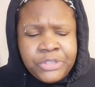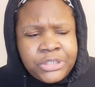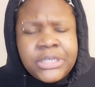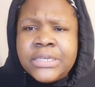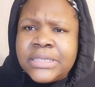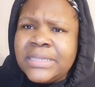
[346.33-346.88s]

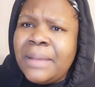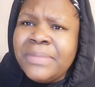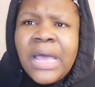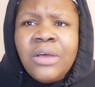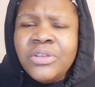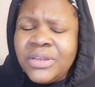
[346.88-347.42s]
Jesus, I'm
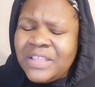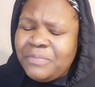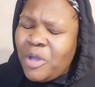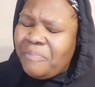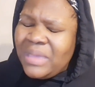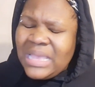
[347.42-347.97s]
telling you, this
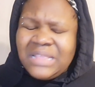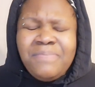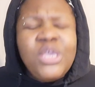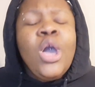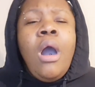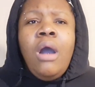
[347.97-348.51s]
boy pissed
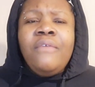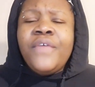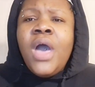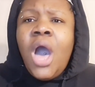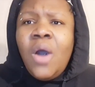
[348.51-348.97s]
me off.